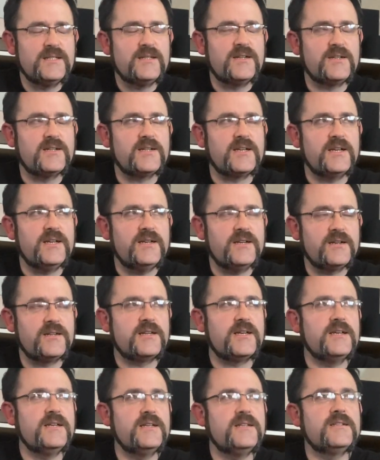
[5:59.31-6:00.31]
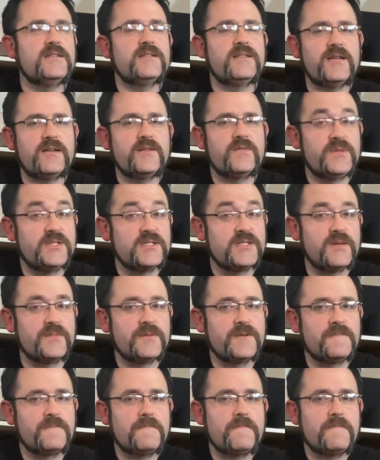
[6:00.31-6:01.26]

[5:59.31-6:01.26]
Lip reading: Okay, that could be something."